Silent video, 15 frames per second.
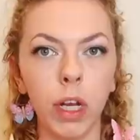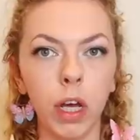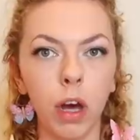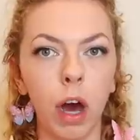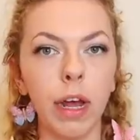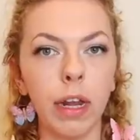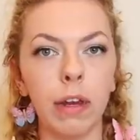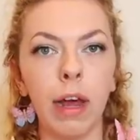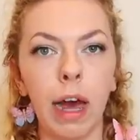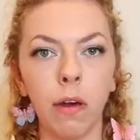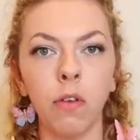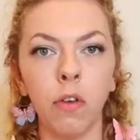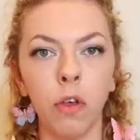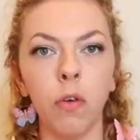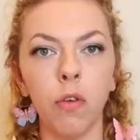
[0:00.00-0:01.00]
and guided how
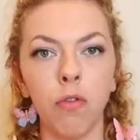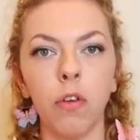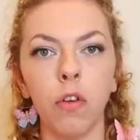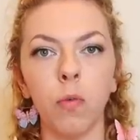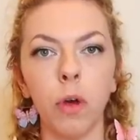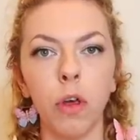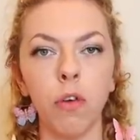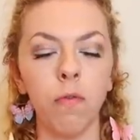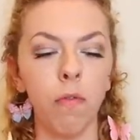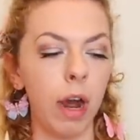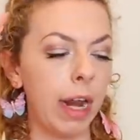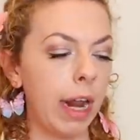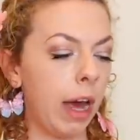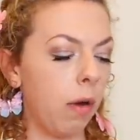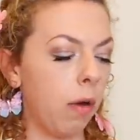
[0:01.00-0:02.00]
to use your intuition right
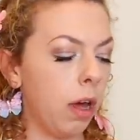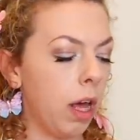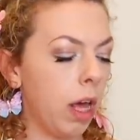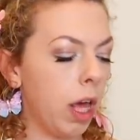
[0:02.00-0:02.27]
now.